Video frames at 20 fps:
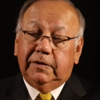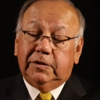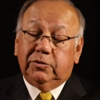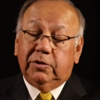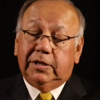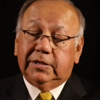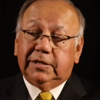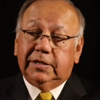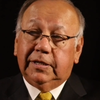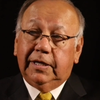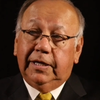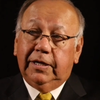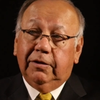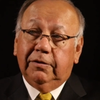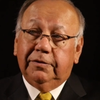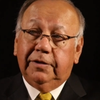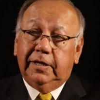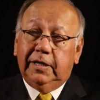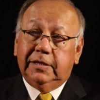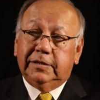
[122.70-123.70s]
addressing the
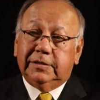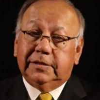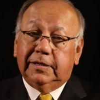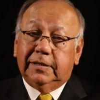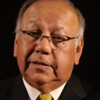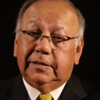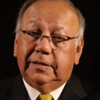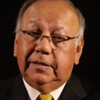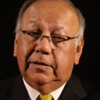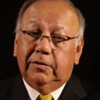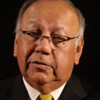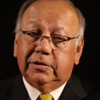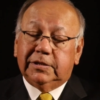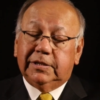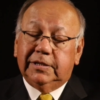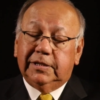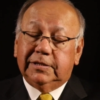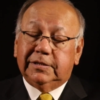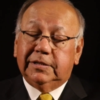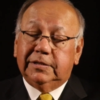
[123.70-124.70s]
health needs that our
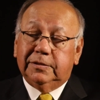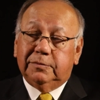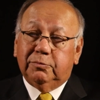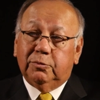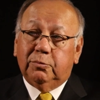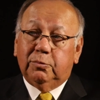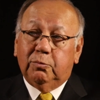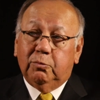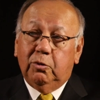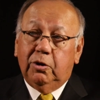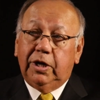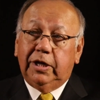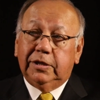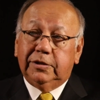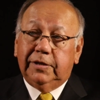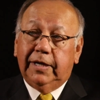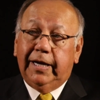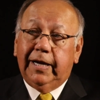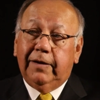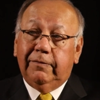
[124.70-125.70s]
citizens were wanting
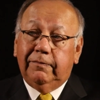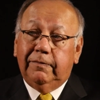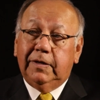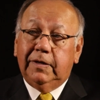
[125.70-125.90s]
to have